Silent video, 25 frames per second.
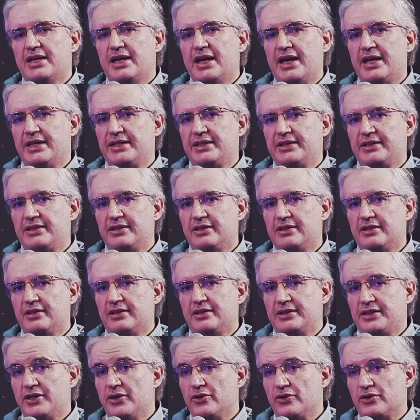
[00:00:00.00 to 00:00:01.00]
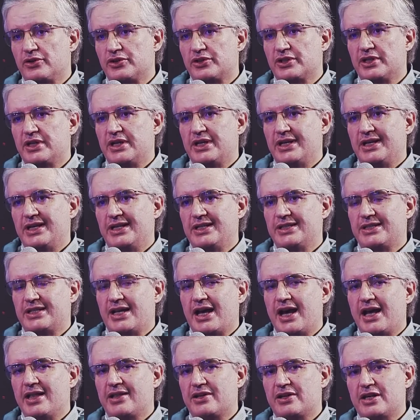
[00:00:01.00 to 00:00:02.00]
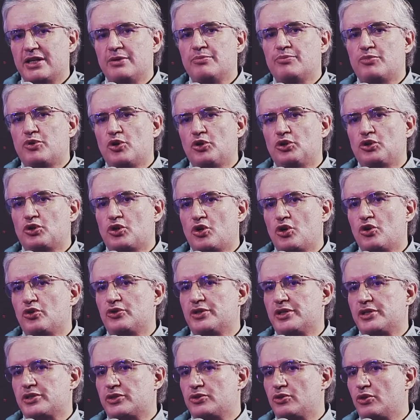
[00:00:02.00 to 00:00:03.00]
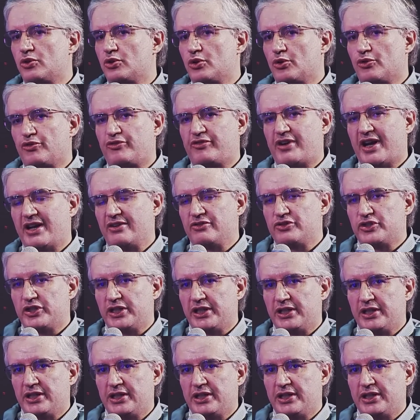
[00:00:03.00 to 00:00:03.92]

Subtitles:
and years is the other important cornerstone of 5G,